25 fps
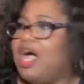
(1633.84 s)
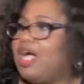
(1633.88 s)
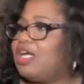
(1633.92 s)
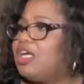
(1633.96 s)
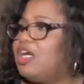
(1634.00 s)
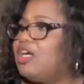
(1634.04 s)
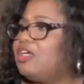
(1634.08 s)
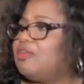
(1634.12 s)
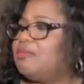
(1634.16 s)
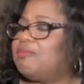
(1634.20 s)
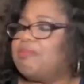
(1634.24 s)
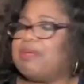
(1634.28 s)

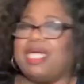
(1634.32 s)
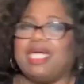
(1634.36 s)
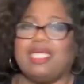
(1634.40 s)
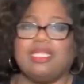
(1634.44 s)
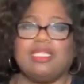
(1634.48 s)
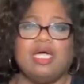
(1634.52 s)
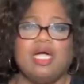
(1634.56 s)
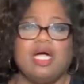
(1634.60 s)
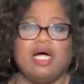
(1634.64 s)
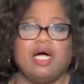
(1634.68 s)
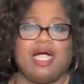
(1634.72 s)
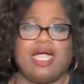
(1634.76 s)
John could
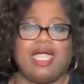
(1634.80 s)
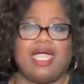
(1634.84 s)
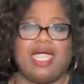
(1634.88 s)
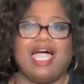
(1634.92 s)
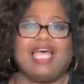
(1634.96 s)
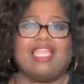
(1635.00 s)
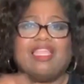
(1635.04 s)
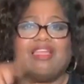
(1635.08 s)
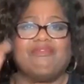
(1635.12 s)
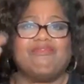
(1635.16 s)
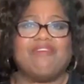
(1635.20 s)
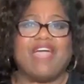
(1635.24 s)
have been
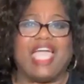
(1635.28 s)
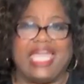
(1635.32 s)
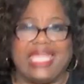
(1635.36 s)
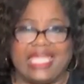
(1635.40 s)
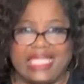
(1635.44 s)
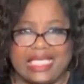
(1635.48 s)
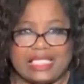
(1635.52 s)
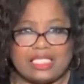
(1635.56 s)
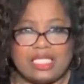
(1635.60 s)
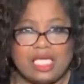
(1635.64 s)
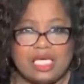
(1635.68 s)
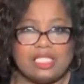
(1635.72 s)

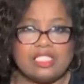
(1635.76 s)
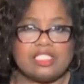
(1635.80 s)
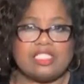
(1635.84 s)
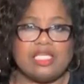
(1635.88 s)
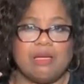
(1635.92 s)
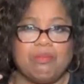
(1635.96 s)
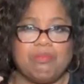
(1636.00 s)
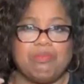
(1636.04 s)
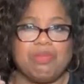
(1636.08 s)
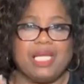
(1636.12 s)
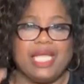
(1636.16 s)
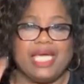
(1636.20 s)
elevated
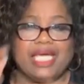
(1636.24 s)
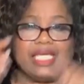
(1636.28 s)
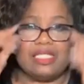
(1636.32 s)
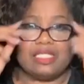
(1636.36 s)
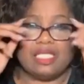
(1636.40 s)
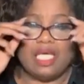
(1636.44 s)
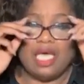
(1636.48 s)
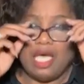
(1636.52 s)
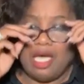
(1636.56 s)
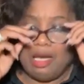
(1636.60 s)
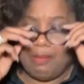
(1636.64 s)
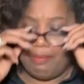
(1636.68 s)

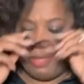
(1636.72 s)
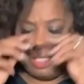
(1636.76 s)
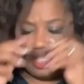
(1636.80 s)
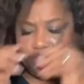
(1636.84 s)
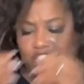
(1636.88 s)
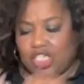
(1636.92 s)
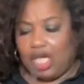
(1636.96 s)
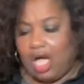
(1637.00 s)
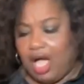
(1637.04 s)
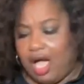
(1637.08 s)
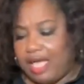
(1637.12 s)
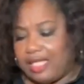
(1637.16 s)
someplace.
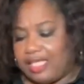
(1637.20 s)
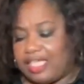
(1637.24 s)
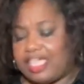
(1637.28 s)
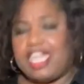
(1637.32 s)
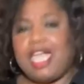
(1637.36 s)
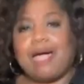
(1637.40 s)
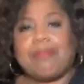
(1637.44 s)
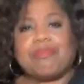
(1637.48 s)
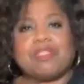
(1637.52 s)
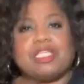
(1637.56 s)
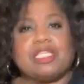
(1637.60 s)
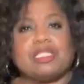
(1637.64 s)
But
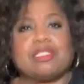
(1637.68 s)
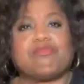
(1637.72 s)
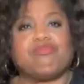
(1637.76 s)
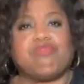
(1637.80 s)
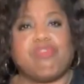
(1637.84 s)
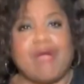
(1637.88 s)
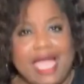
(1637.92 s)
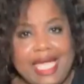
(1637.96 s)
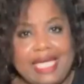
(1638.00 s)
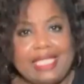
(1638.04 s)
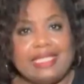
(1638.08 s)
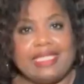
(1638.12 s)
John kept
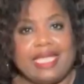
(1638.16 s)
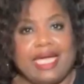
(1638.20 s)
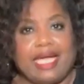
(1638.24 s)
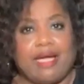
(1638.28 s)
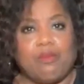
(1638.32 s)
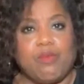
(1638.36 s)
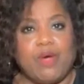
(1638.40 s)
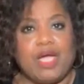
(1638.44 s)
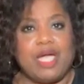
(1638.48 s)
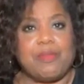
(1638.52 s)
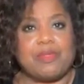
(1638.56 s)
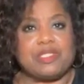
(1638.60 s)
it right
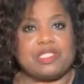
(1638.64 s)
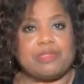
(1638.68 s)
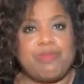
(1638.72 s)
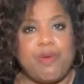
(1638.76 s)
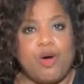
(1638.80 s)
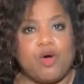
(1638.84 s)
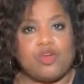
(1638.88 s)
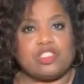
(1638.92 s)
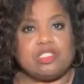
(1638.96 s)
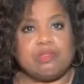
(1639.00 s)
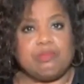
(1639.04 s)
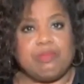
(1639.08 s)
there where
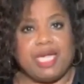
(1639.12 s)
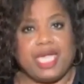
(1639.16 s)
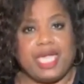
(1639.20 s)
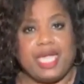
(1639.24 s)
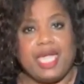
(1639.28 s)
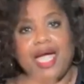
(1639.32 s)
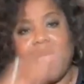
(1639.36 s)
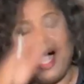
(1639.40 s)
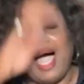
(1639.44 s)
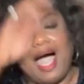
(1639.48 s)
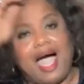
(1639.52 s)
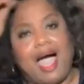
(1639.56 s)
it was supposed
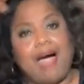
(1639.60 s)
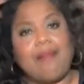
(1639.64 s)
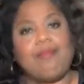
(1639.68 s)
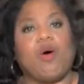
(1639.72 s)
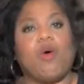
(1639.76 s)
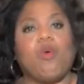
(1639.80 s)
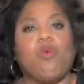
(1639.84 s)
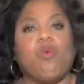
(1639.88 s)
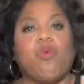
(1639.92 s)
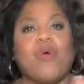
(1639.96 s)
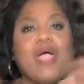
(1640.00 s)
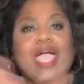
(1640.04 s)
to be.
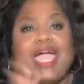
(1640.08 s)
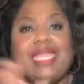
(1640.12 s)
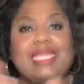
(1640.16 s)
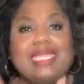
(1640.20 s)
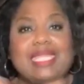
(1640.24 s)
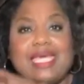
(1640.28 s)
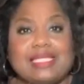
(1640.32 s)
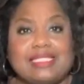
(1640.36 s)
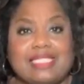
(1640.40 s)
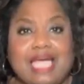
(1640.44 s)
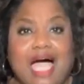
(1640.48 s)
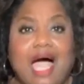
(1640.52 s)
I'm a
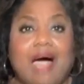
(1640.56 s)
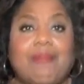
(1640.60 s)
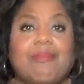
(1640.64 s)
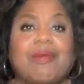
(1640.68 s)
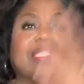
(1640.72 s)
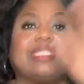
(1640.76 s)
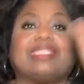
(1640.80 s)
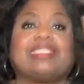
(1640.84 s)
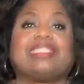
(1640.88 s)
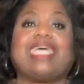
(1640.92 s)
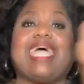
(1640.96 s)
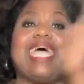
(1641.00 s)
witness.
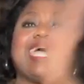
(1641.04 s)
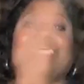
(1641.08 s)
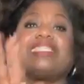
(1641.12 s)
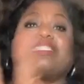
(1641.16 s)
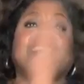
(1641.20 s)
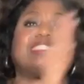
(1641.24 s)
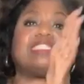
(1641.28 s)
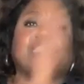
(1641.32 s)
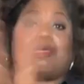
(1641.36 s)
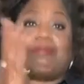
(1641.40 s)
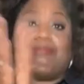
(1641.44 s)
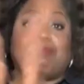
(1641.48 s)
I'm a
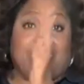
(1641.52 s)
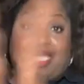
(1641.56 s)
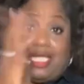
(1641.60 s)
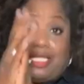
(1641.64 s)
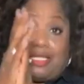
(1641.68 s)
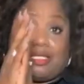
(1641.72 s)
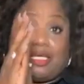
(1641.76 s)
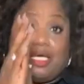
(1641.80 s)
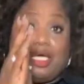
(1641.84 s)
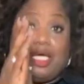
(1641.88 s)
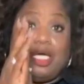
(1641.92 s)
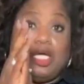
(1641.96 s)

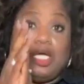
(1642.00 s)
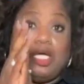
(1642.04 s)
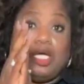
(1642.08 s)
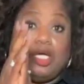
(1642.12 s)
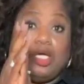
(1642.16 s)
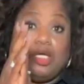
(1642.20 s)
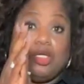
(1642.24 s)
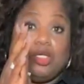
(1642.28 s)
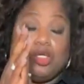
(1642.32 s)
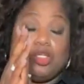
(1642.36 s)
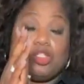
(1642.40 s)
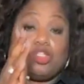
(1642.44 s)
testament
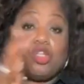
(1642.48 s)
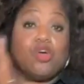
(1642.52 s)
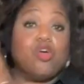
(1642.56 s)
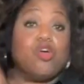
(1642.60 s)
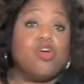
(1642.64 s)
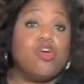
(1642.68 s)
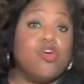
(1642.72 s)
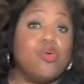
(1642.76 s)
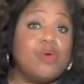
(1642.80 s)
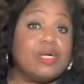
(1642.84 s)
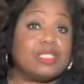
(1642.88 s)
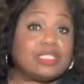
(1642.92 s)

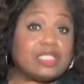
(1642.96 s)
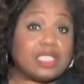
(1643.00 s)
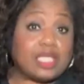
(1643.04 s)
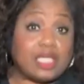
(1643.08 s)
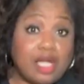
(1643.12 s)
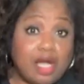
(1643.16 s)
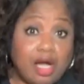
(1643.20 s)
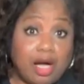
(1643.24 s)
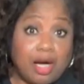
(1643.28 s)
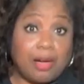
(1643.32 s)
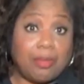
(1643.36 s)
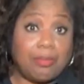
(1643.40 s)
to who
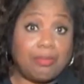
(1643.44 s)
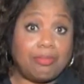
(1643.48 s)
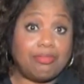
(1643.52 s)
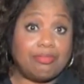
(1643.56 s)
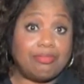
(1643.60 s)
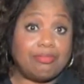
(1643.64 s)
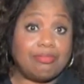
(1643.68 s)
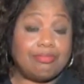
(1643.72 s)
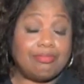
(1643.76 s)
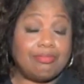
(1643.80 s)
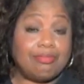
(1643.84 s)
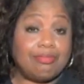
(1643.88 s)
is to
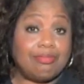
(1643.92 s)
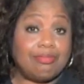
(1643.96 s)
come.